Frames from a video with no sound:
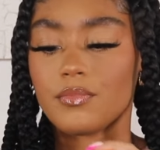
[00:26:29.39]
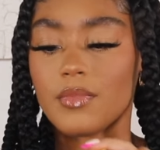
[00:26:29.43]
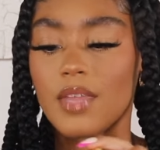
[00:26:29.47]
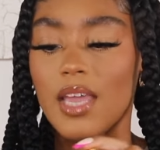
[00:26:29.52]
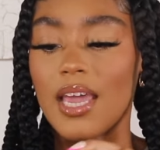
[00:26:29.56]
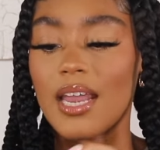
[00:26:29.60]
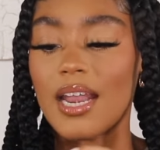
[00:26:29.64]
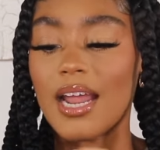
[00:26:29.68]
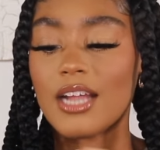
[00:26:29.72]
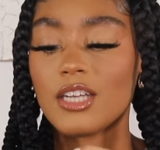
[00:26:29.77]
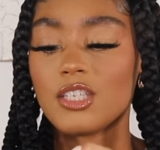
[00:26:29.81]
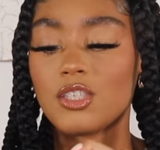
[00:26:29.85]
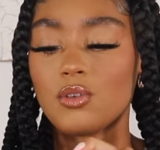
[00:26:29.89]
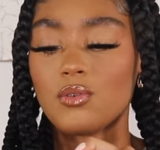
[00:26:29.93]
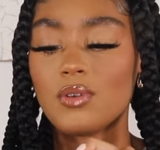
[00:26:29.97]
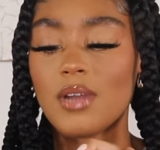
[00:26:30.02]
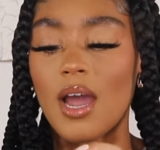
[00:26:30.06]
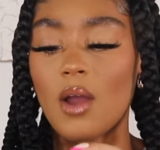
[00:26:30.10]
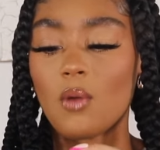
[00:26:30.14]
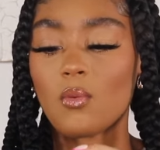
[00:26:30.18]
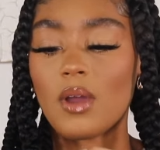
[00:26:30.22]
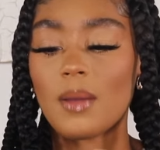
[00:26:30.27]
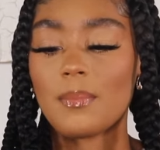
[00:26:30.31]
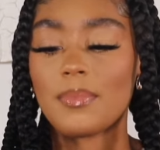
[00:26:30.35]
and I do
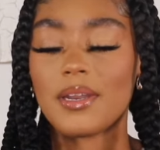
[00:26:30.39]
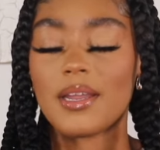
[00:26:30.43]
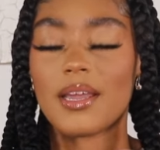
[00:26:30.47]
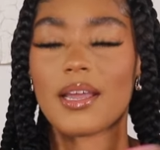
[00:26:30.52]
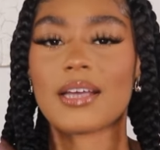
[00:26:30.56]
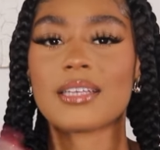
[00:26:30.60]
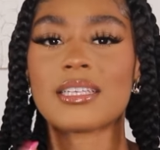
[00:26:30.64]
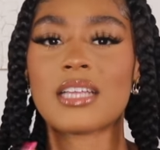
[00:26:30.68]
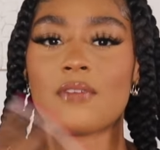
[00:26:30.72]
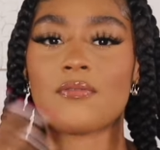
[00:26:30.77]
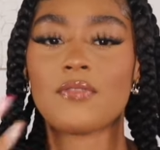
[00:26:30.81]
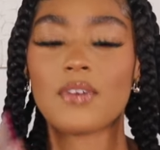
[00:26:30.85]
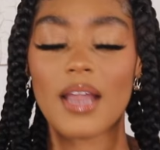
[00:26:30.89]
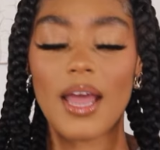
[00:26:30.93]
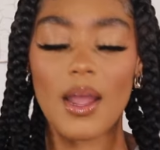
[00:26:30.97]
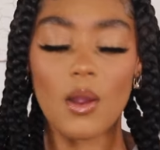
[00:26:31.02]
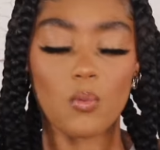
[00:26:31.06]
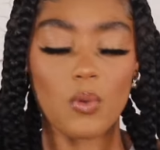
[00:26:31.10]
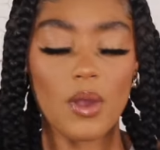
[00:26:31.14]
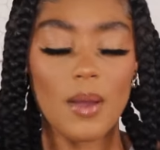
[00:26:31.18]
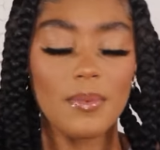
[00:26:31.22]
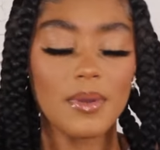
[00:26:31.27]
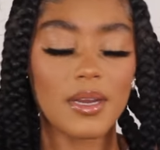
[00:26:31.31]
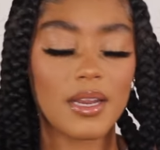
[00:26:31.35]
not rub it in because I feel
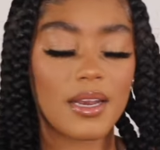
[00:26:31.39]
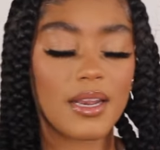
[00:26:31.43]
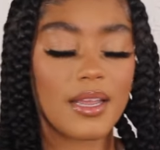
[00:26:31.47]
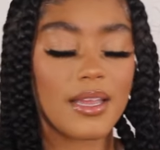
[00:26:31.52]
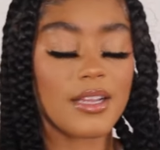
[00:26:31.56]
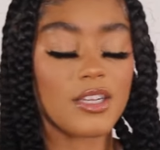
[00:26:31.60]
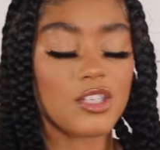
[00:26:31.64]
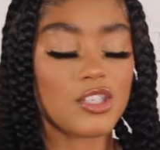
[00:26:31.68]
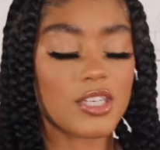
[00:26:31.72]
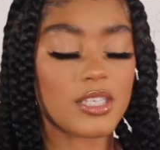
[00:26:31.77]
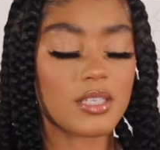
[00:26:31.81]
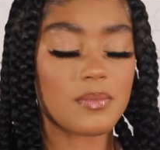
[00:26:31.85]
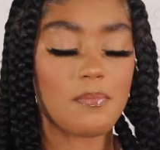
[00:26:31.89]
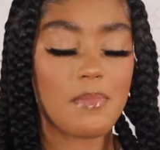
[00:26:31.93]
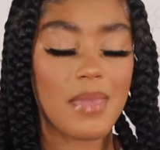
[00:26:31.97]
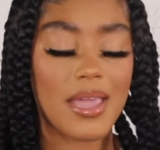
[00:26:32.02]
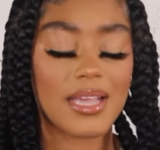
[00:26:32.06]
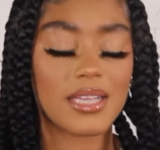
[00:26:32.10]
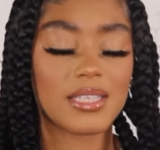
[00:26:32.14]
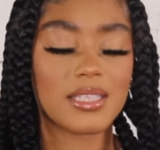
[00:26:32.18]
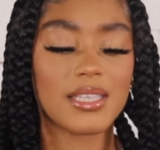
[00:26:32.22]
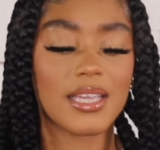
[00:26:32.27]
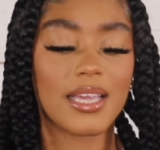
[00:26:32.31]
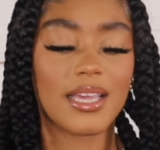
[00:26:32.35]
like rubbing it in just
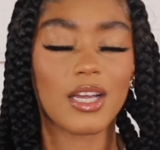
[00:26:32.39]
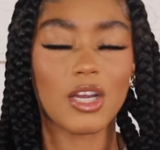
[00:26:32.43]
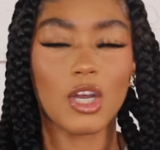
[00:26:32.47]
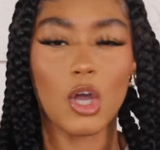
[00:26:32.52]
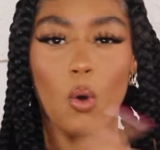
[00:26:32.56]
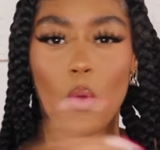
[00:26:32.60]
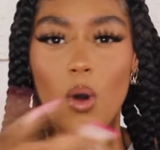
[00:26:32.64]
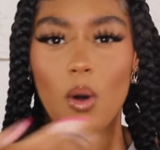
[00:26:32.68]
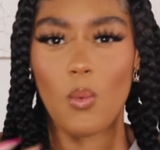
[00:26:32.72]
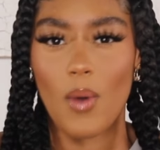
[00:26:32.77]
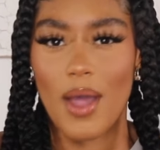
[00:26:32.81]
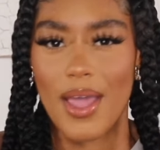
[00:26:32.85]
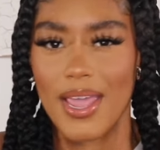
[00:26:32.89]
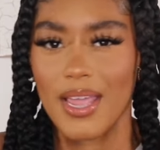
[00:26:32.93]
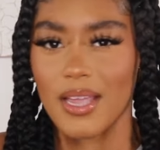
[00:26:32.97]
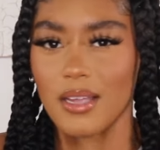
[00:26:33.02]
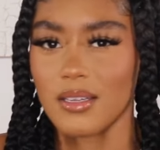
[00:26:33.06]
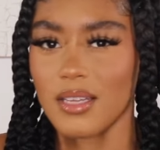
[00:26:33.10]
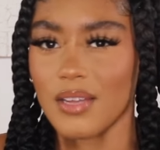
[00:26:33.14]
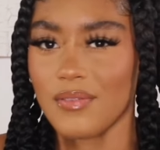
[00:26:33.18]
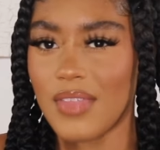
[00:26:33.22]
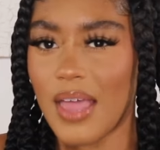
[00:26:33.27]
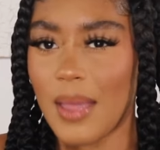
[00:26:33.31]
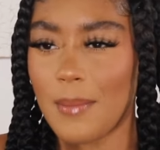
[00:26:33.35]
makes it go
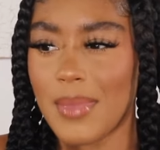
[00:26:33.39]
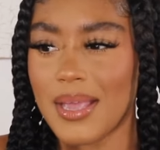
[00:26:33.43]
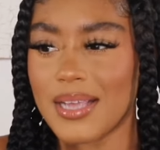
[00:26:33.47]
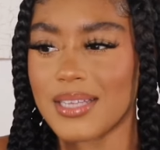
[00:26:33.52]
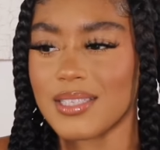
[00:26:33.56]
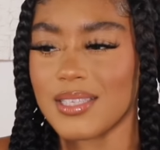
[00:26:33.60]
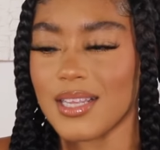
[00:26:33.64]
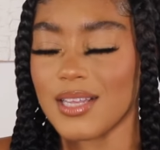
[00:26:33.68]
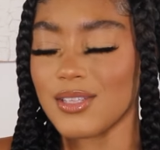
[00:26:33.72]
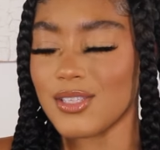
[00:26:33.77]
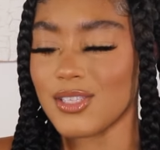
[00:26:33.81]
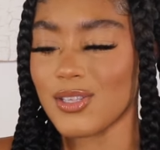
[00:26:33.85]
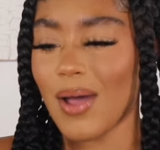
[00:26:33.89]
away, if that makes sense.